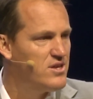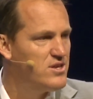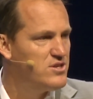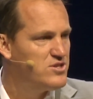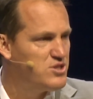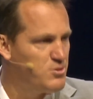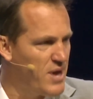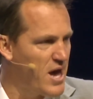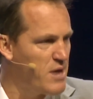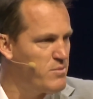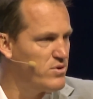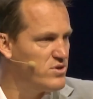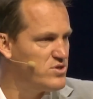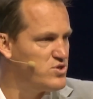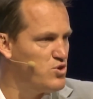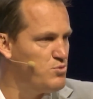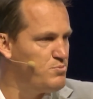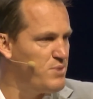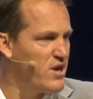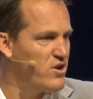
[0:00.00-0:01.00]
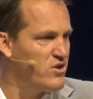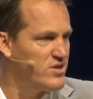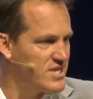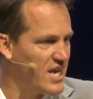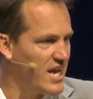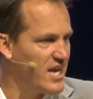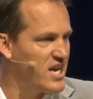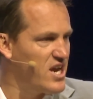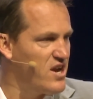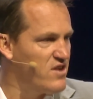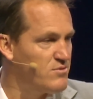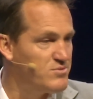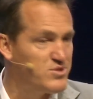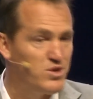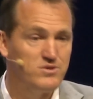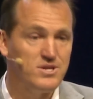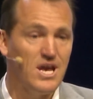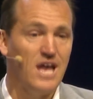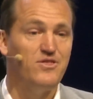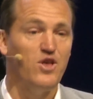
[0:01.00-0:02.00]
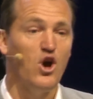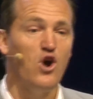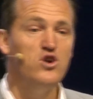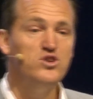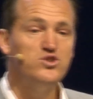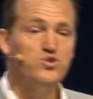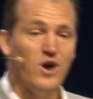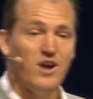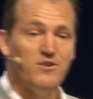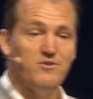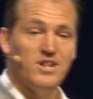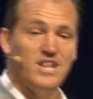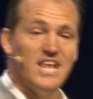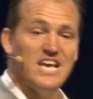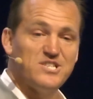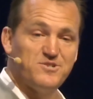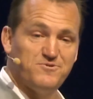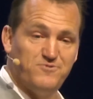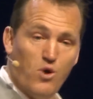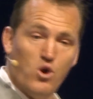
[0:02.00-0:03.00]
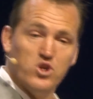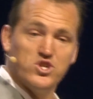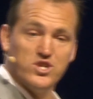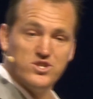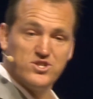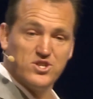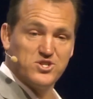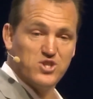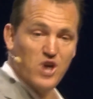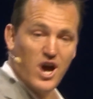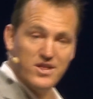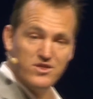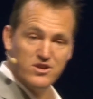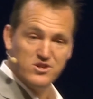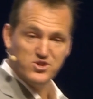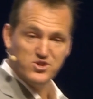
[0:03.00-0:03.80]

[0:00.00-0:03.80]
to be able to do better and take care of themselves. Those who are less fortunate in society that